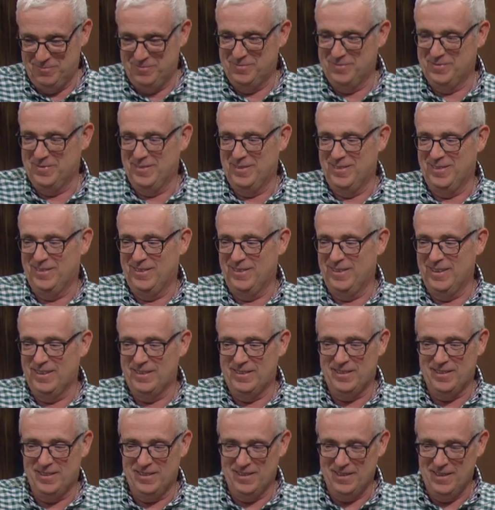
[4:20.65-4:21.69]
Yes. All
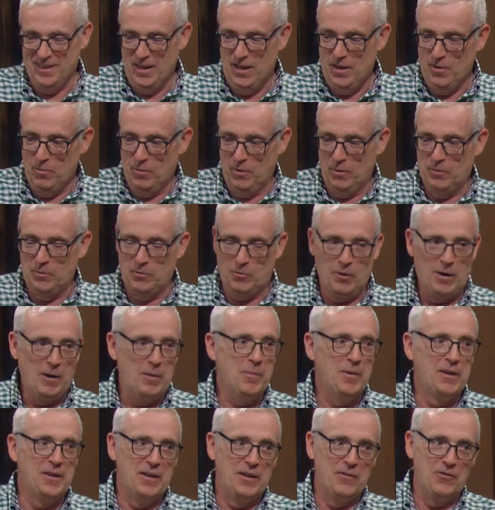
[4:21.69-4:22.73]
right. Well,
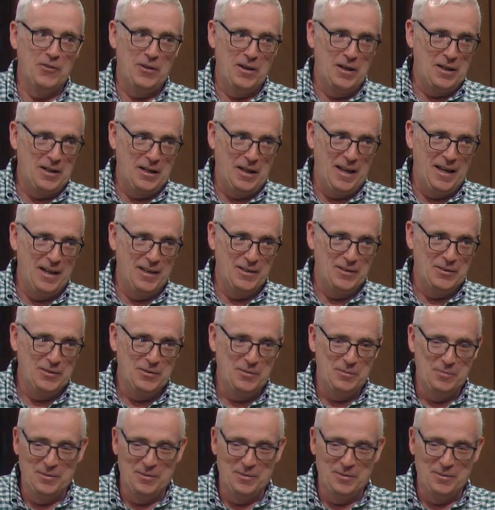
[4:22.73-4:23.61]
grandma never ate cannas.